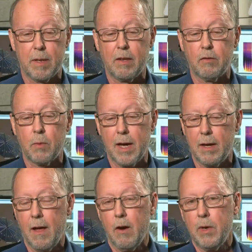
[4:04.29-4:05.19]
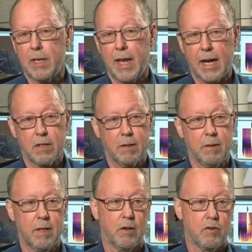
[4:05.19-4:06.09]
But this way, we can actually,
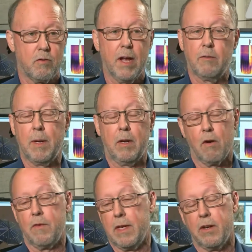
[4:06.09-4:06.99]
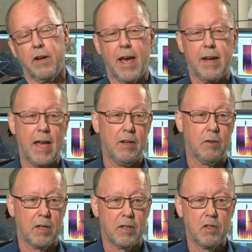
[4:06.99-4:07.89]
you know, transmit it over the internet, and
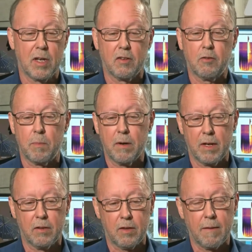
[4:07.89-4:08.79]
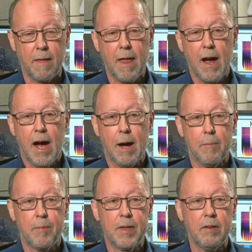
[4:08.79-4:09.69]
you can you can experience it.
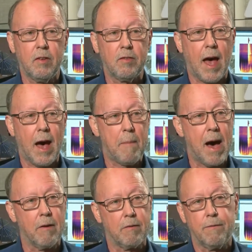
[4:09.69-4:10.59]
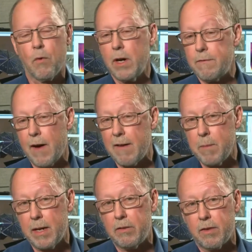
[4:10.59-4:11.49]
Um, this is about 45
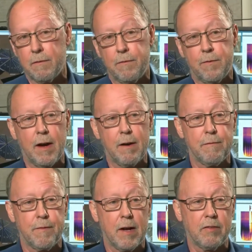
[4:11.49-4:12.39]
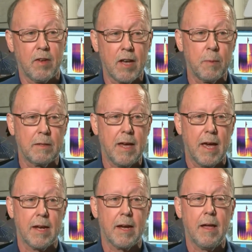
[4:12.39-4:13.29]
minutes of of uh, seismic
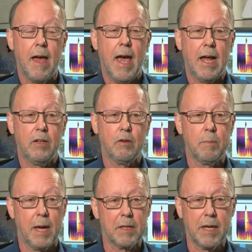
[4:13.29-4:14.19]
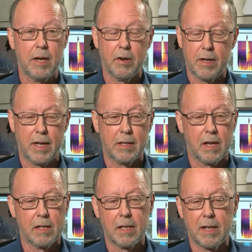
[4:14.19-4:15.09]
data, and you'll be able to hear it in
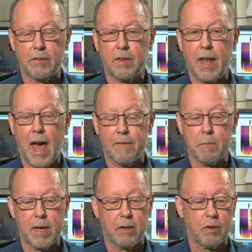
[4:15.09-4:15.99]
a little less than half a minute.